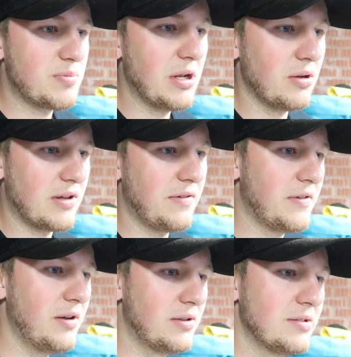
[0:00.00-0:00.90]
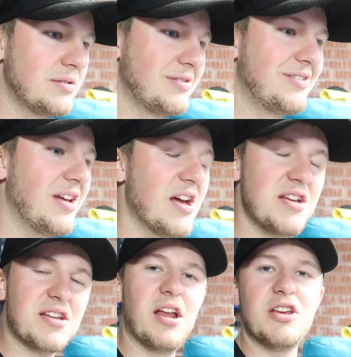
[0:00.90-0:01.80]
it's been looked after.
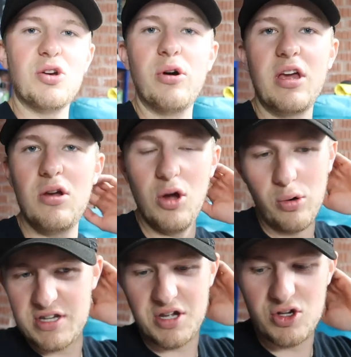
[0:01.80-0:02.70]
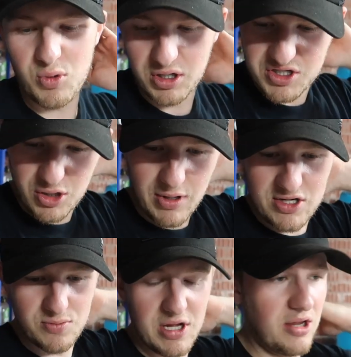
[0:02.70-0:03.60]
It's always, always goes one of two
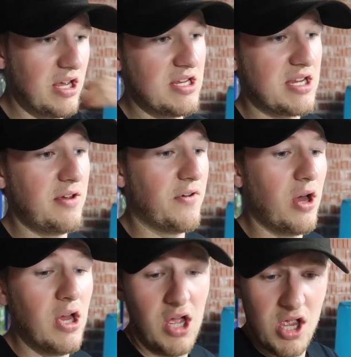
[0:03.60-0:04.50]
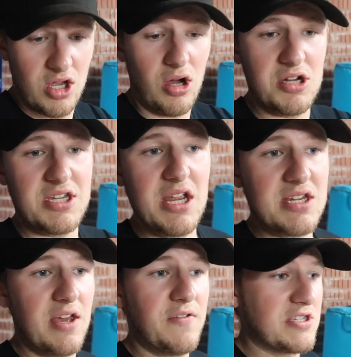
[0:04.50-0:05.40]
ways with me. It's either car
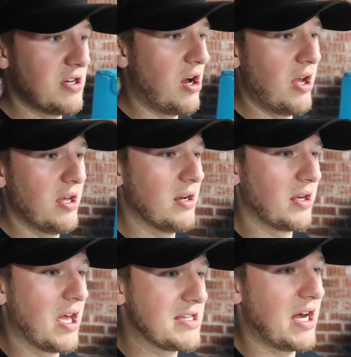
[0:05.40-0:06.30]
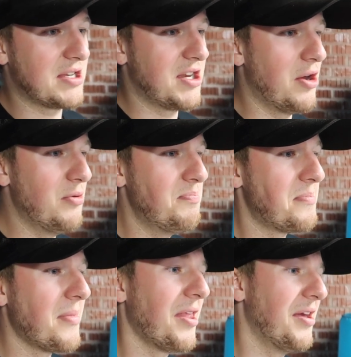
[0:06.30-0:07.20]
stays here for tonight and I get a taxi home,
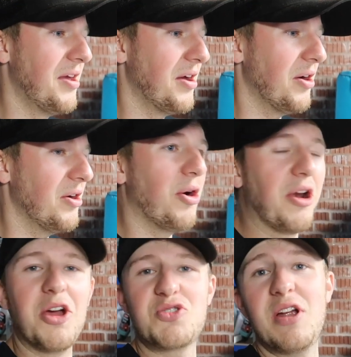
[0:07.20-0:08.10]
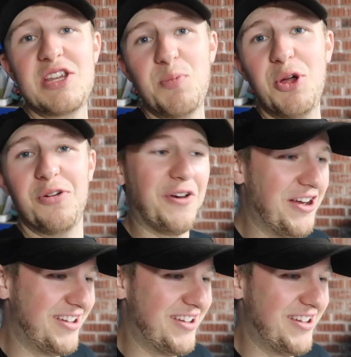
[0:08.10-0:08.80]
or it goes really smooth.